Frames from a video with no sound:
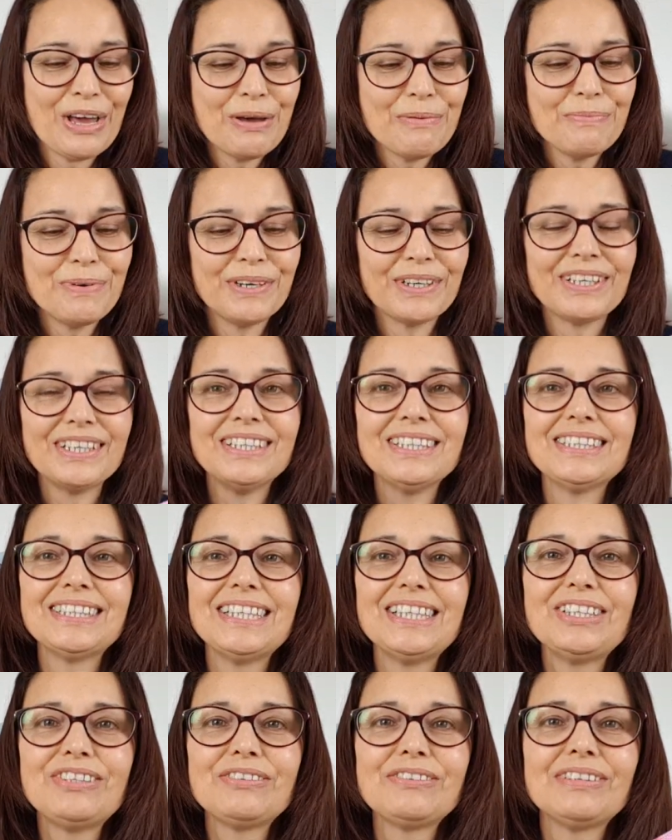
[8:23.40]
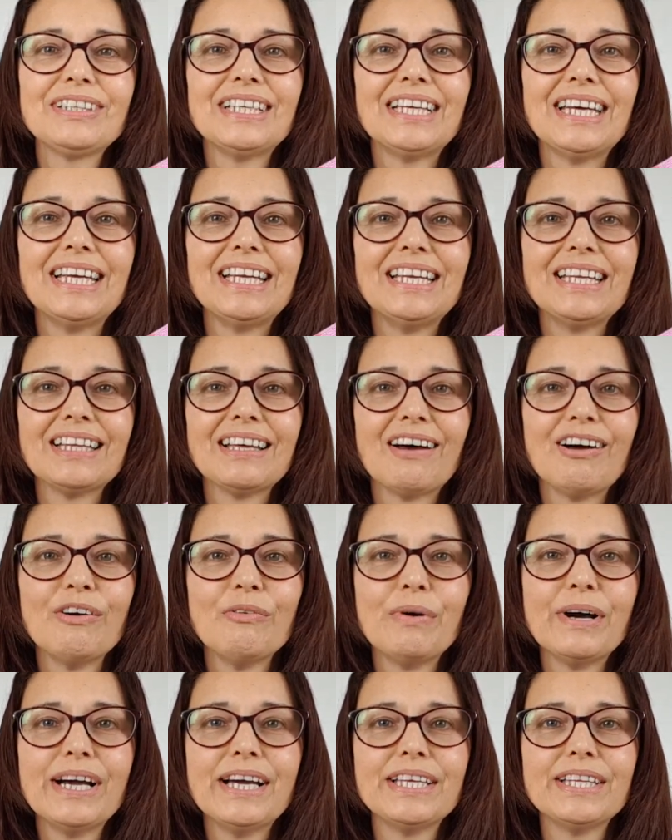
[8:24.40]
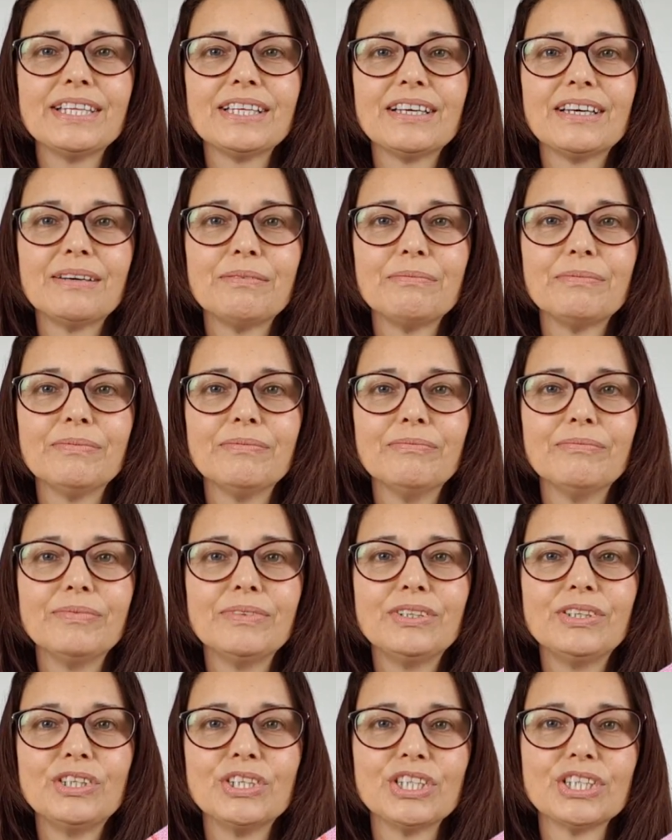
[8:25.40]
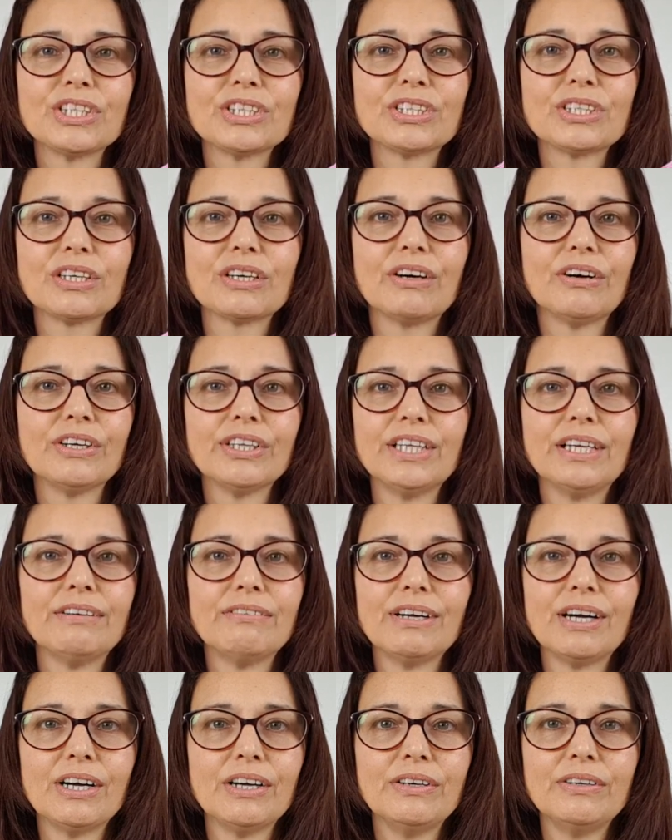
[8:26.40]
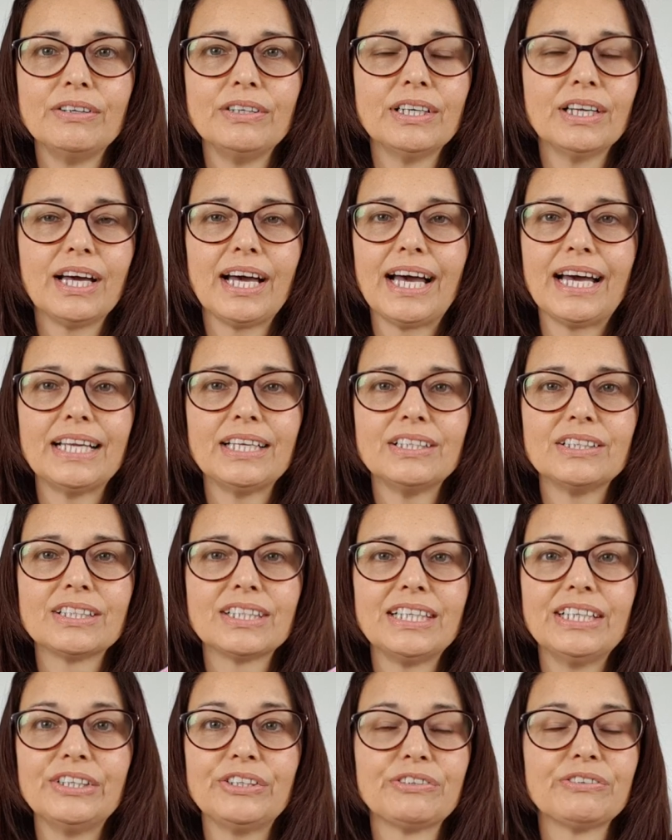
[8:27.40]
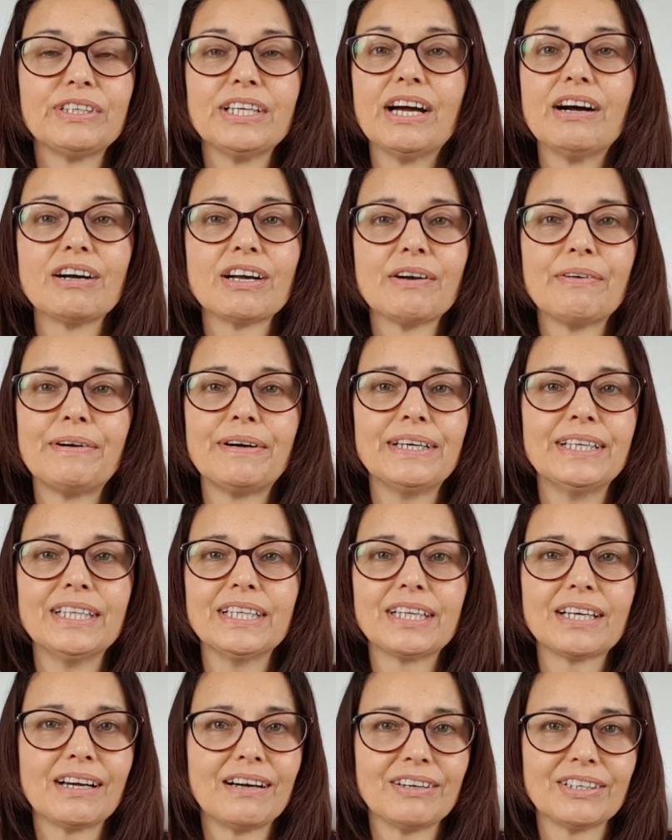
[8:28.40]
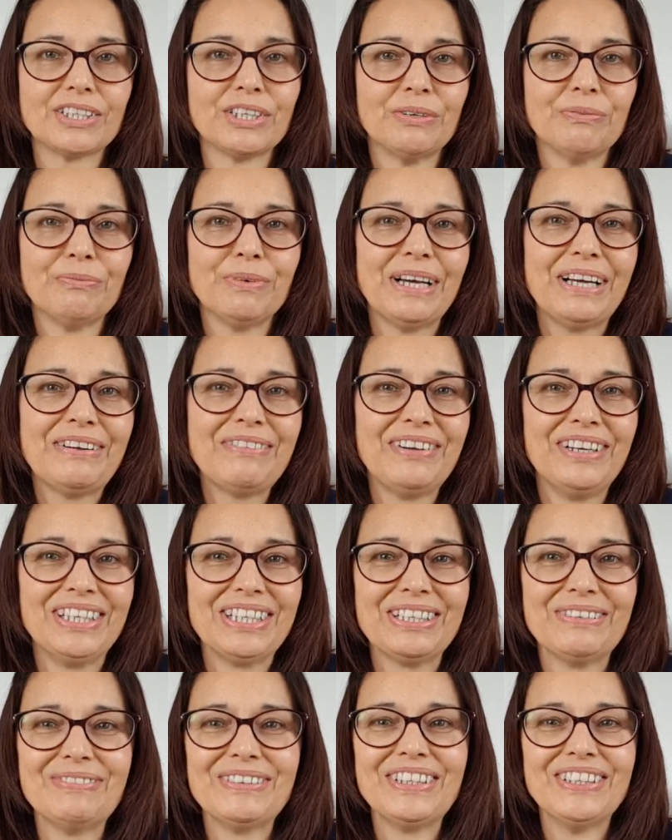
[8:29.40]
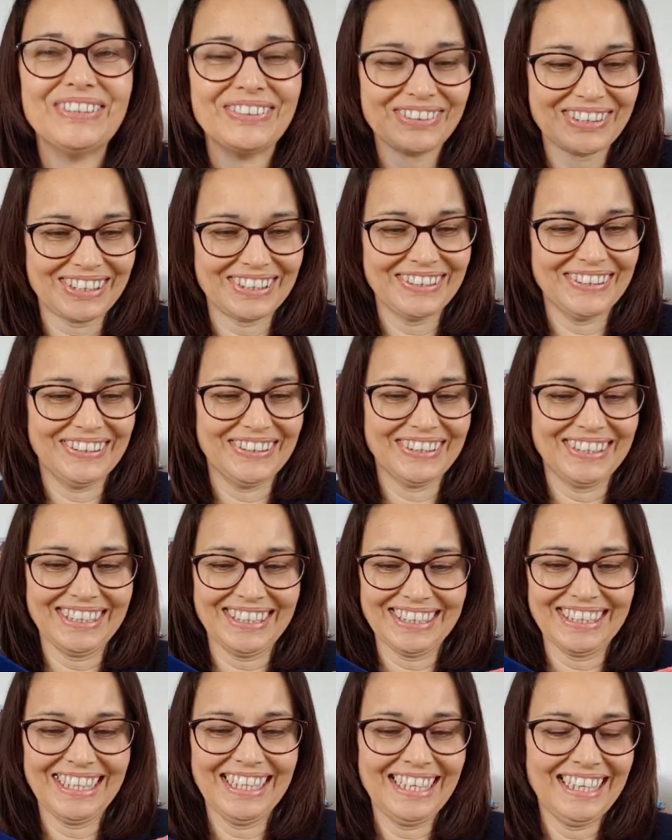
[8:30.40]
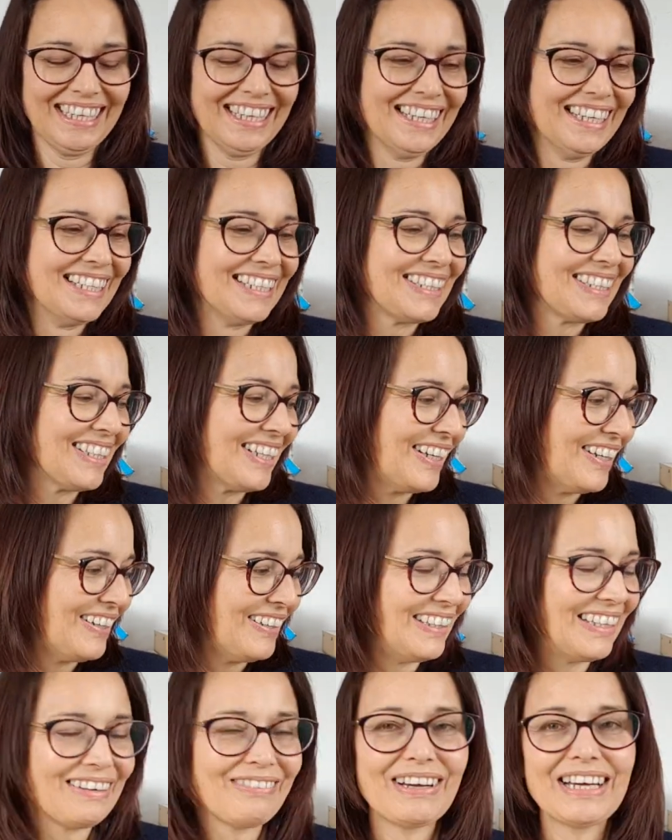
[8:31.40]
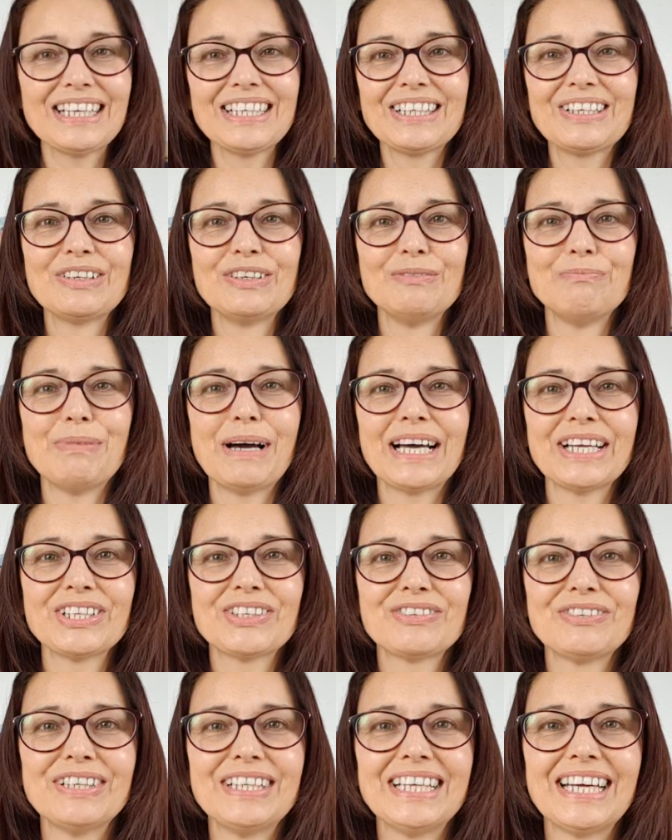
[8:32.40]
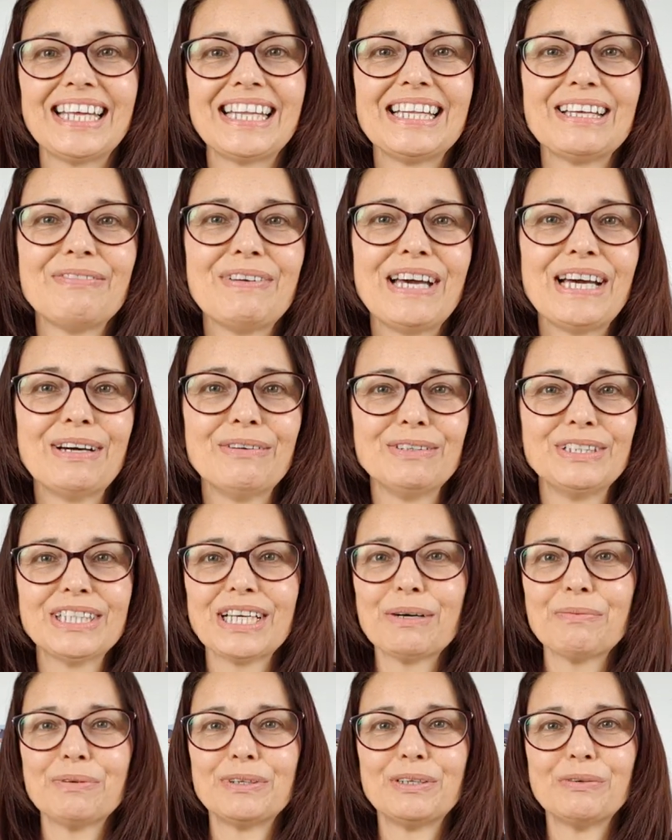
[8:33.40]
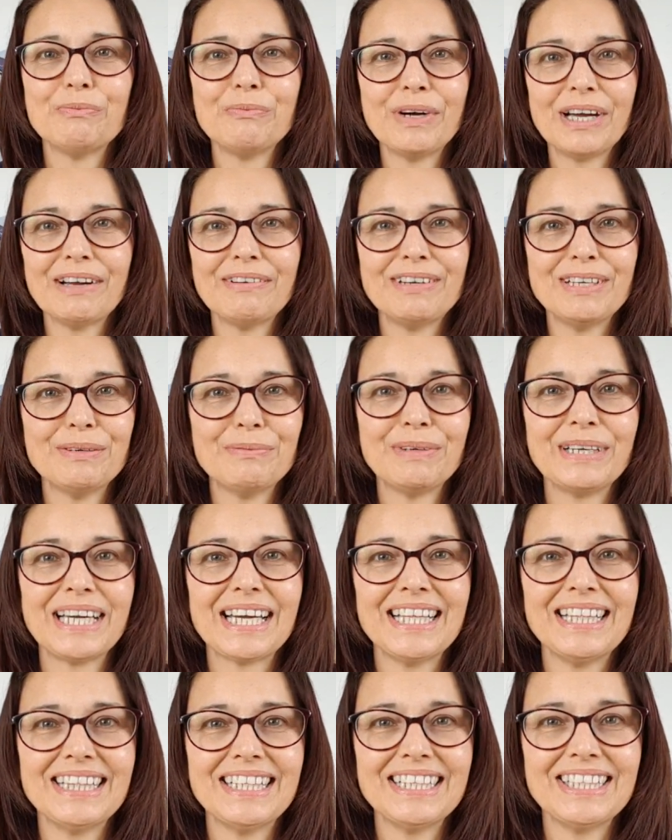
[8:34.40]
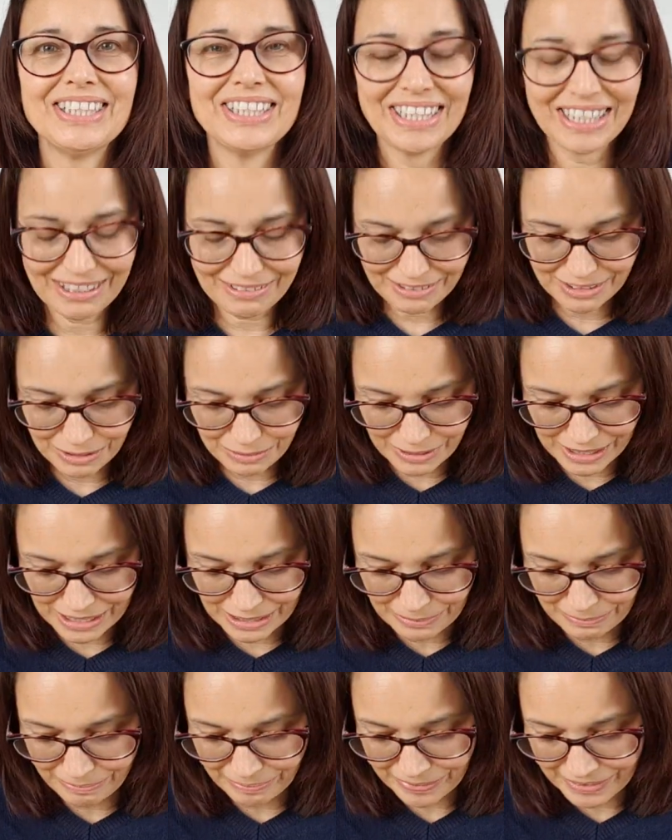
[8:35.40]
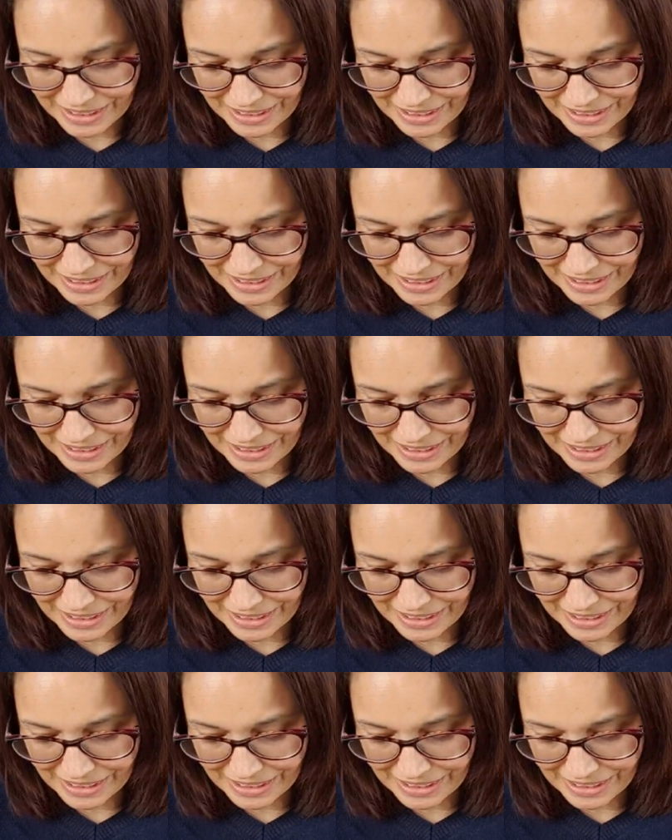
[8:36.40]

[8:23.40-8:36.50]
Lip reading: but considering that I wear them just on their own, and literally I'll go out in the garden wearing them and all sorts. So they've had a good battering and they've held up, and I'm wearing them again this year as well.